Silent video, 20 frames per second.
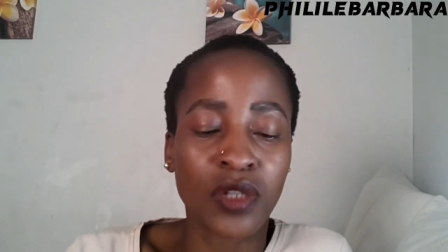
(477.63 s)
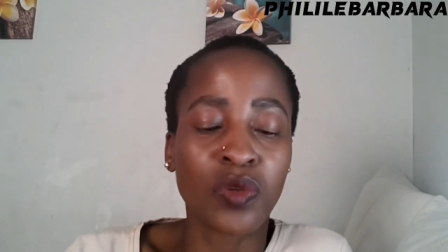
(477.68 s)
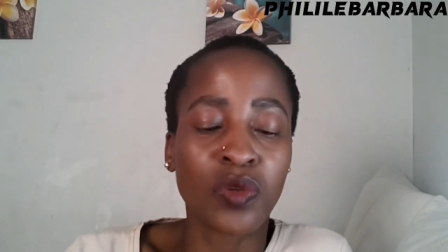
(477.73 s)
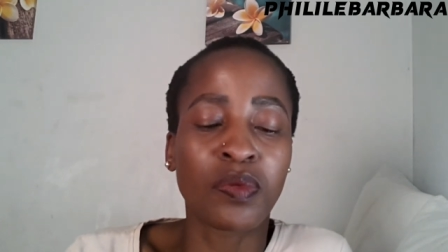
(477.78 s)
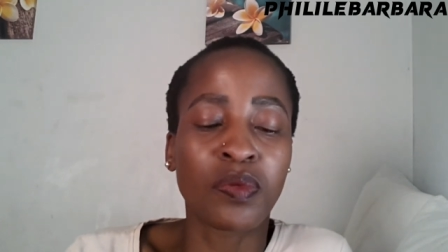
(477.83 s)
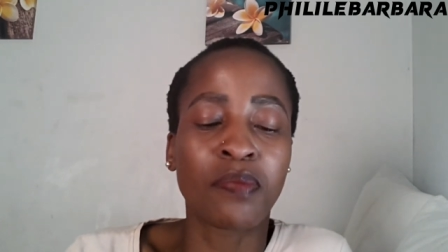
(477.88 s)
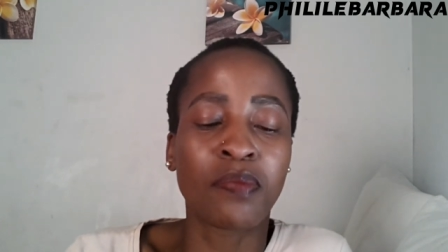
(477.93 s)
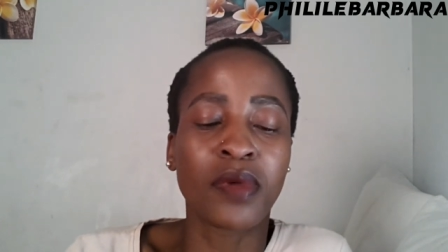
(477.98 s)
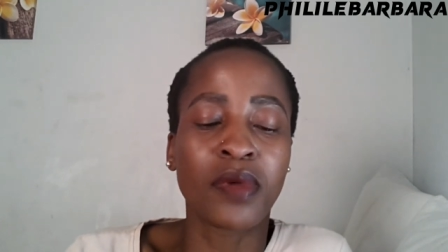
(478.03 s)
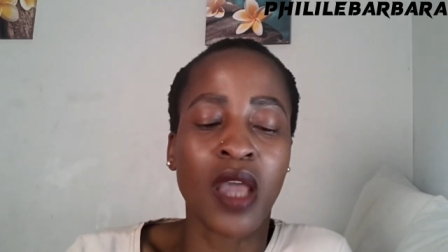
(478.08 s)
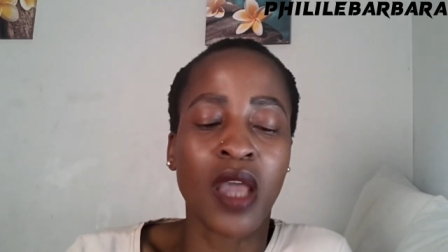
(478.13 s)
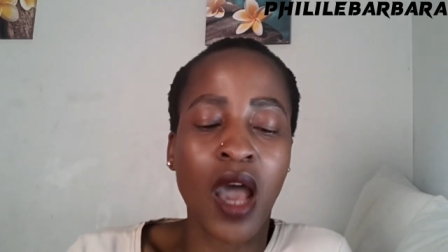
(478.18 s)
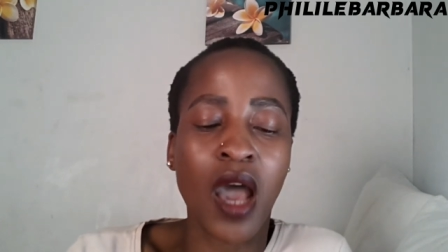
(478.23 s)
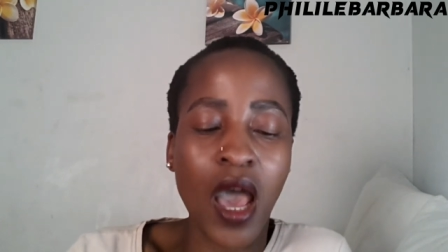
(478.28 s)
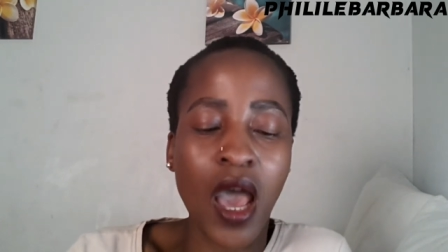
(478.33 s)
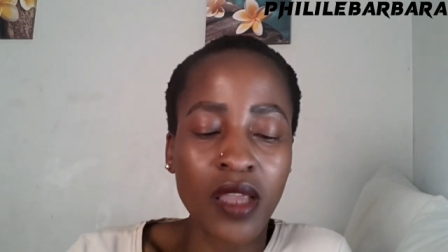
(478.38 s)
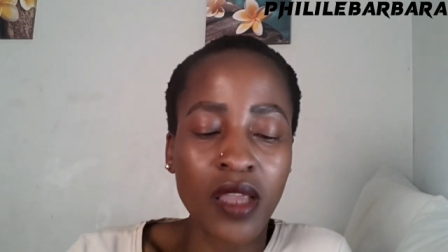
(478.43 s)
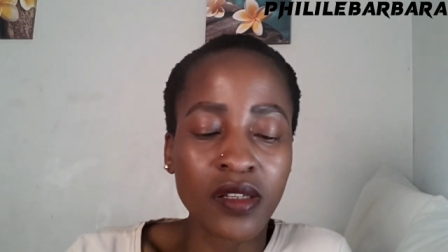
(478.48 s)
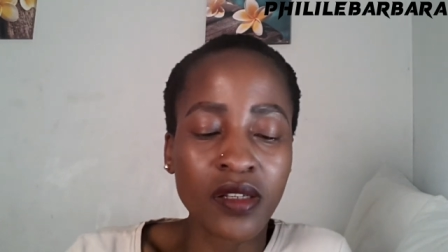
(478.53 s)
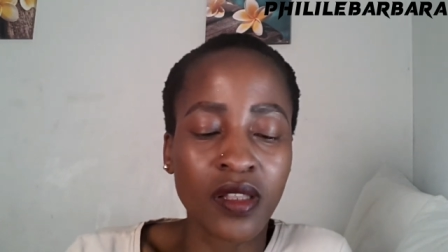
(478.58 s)
to be
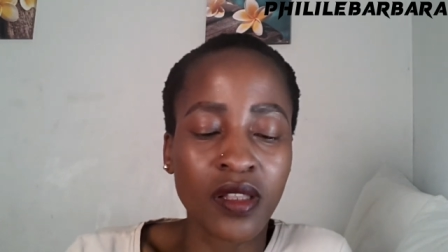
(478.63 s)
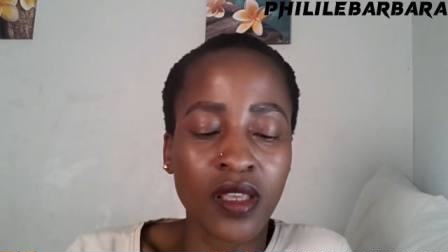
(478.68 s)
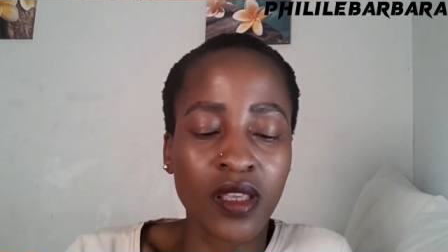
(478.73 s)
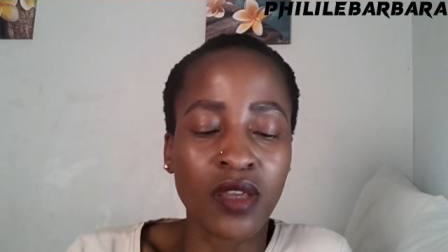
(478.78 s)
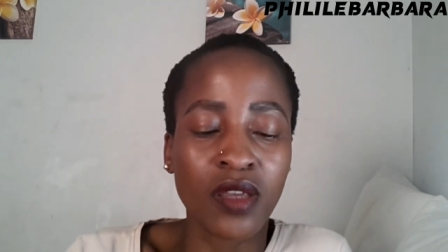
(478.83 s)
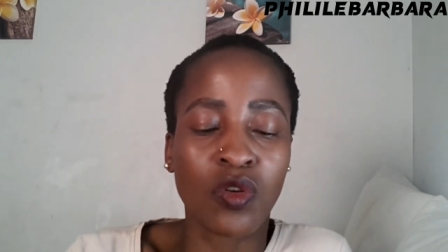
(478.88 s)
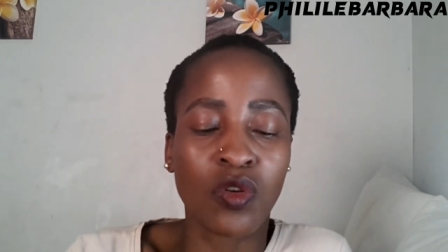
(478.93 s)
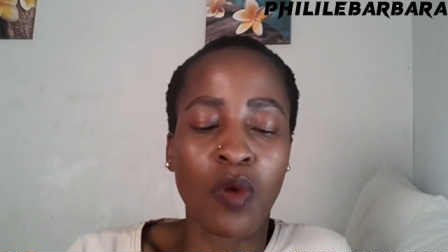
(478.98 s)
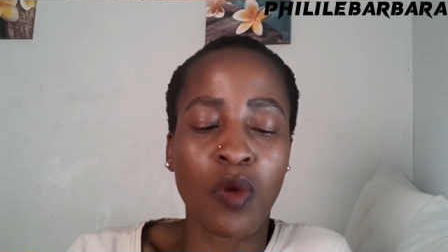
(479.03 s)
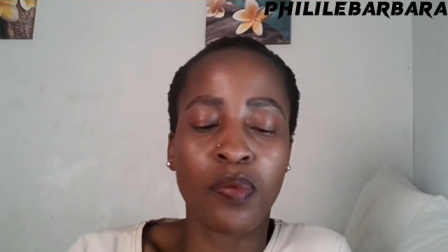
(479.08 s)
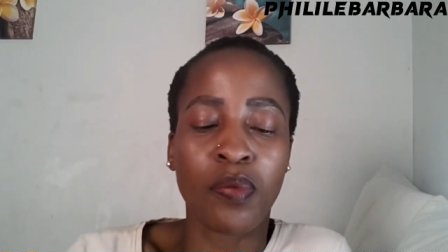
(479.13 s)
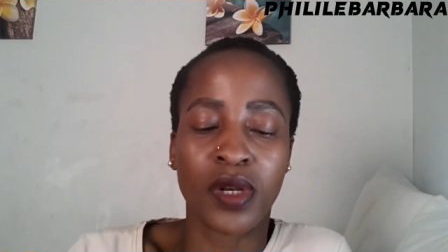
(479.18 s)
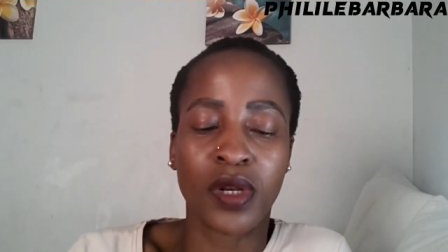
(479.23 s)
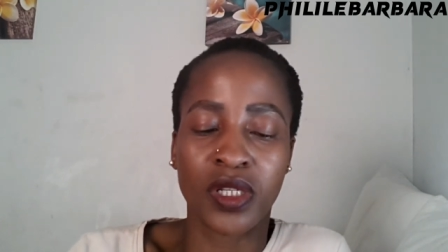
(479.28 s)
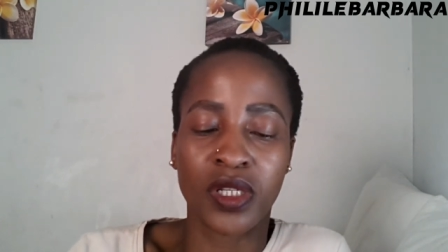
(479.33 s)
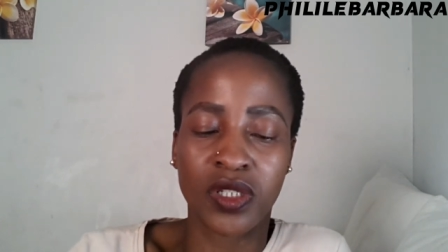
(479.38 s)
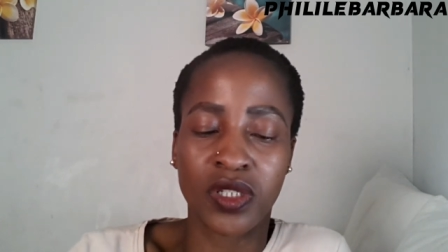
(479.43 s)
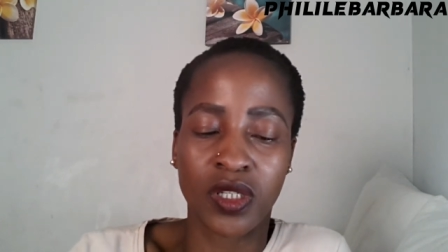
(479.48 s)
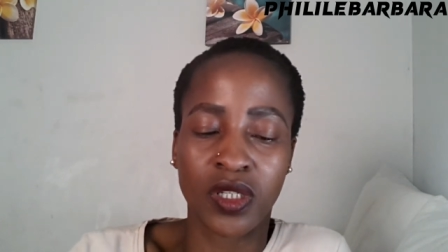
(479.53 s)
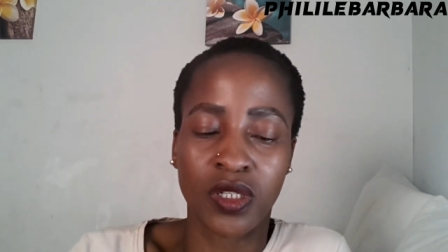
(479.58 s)
behind the
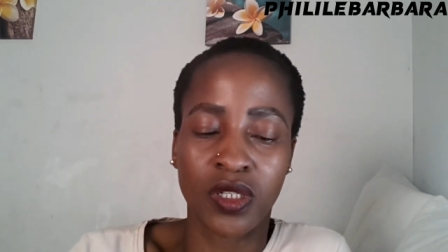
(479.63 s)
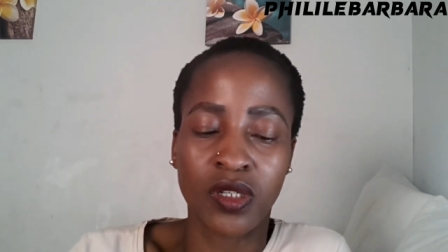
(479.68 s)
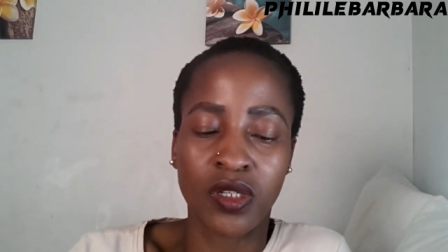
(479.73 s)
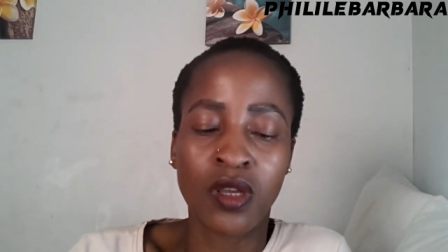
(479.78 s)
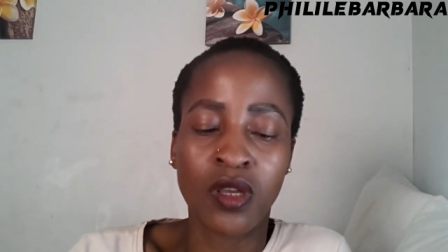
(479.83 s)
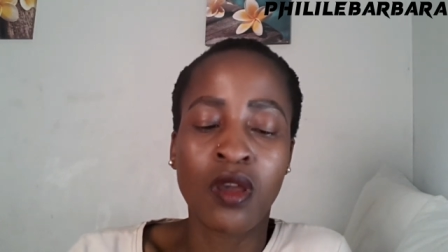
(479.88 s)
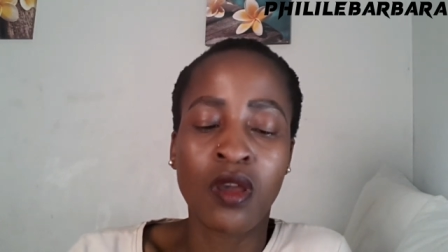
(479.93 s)
incorporation